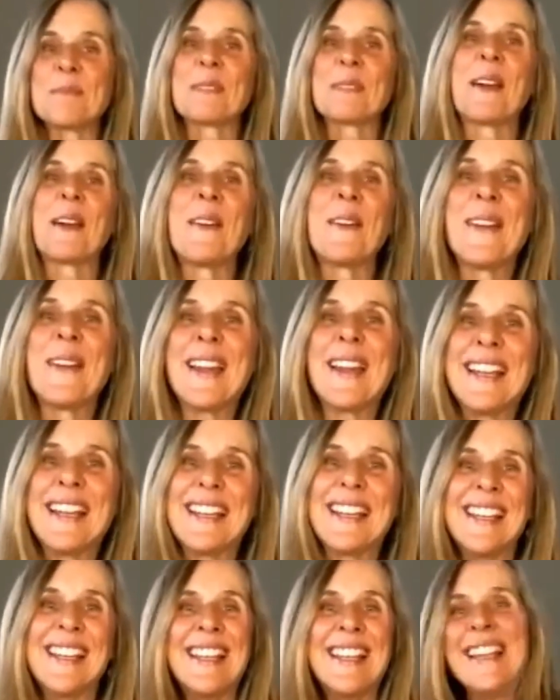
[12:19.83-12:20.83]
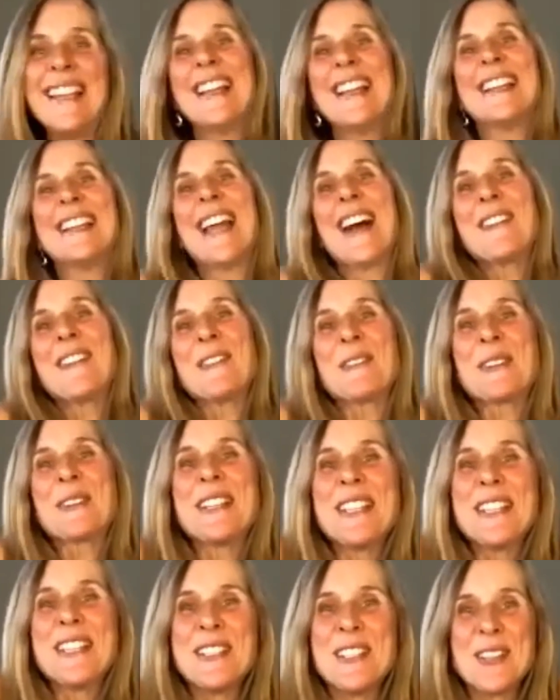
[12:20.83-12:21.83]
All right. Now what we're
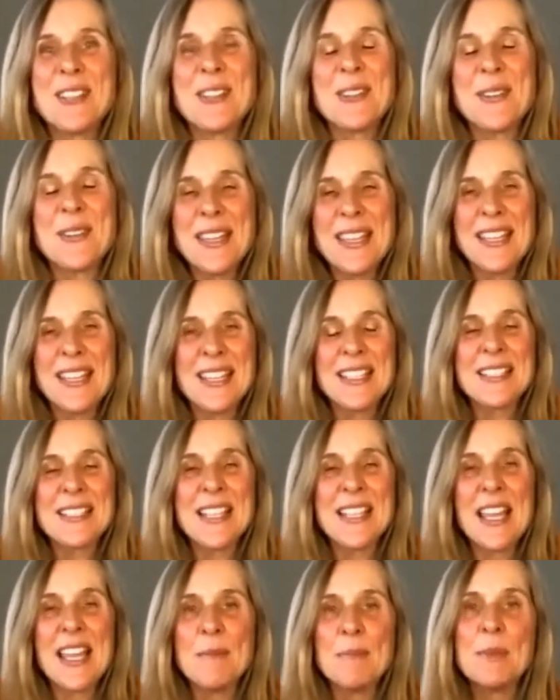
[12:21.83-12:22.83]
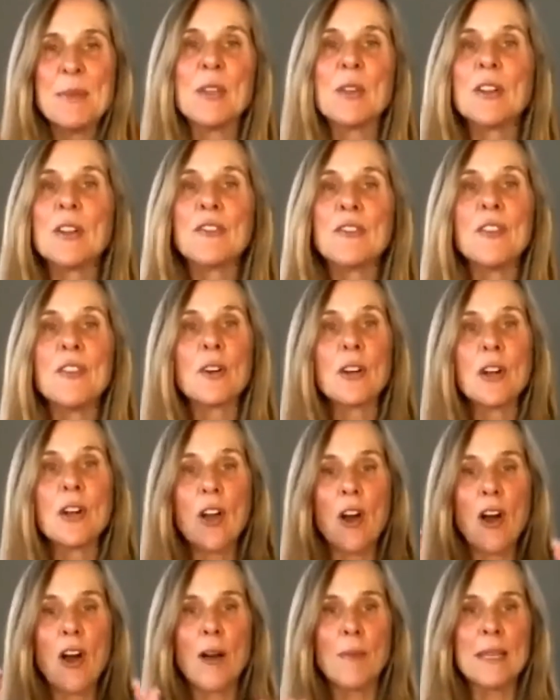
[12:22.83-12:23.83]
going to do is a beautiful
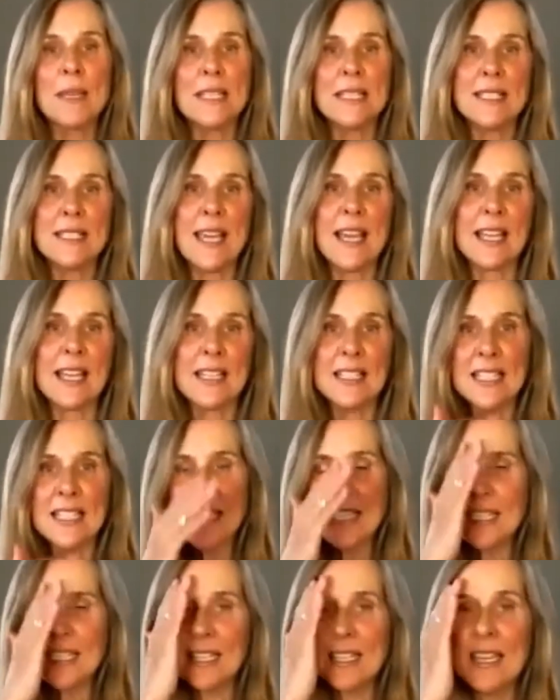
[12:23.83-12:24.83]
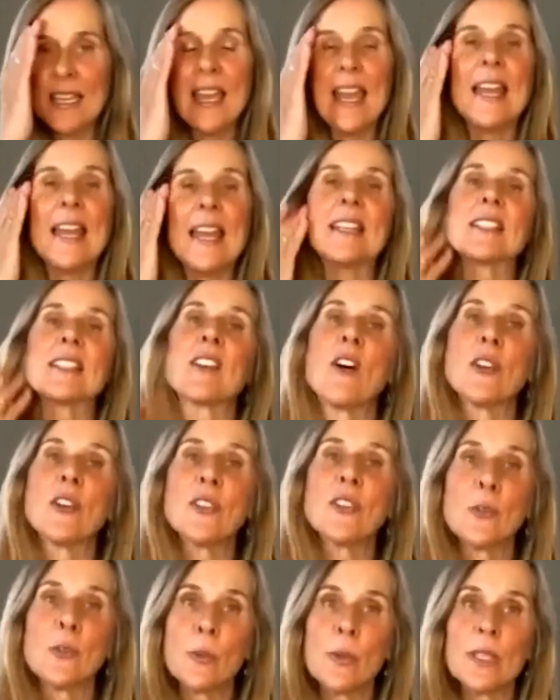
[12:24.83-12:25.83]
calming technique, and it's
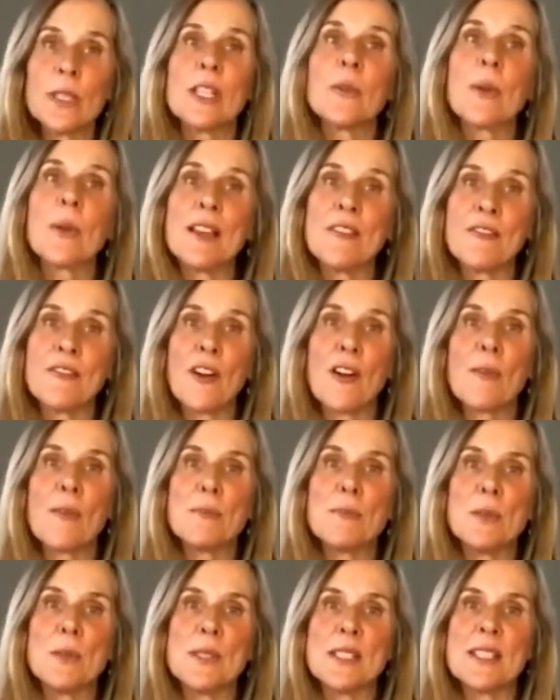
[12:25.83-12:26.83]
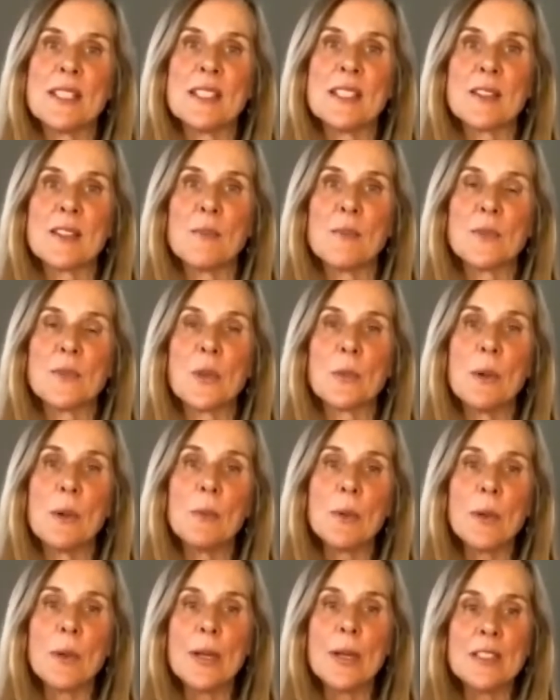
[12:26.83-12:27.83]
also really great for our immune system. So what
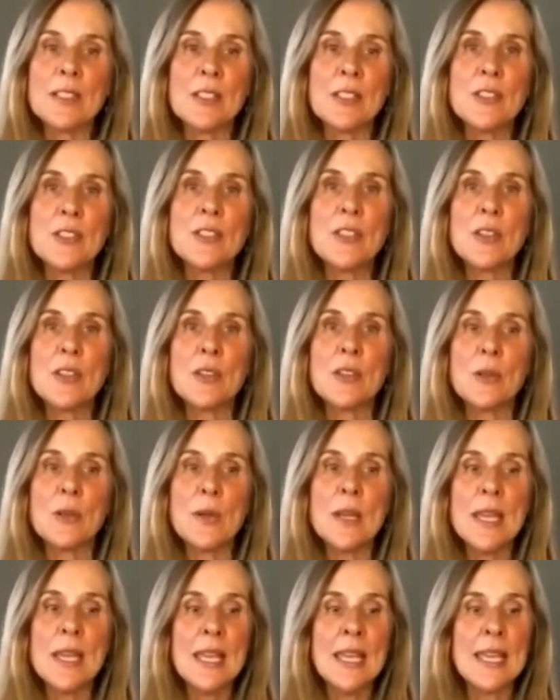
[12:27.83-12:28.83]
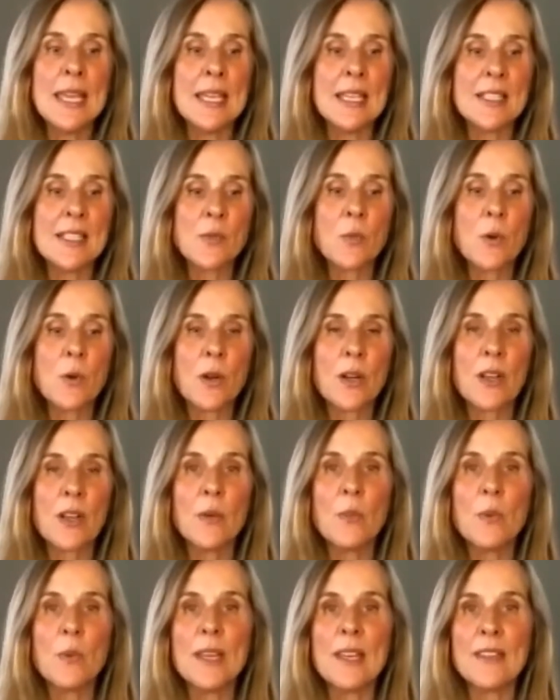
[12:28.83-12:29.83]
we're going to do is work
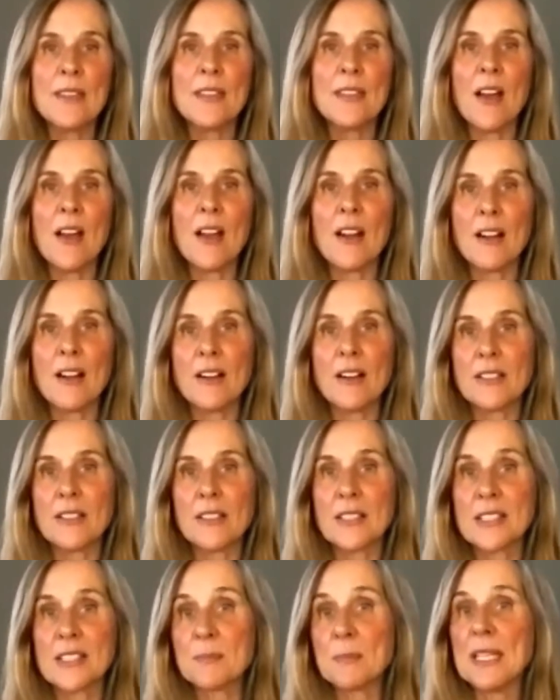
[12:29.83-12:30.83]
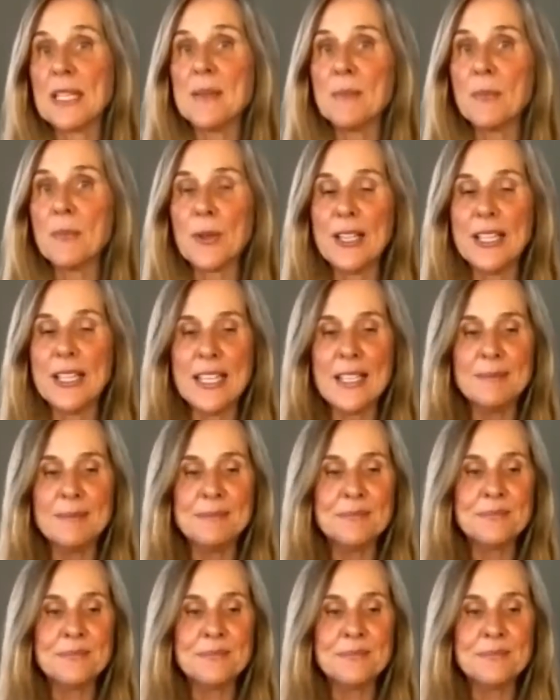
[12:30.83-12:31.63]
with our spleen meridian,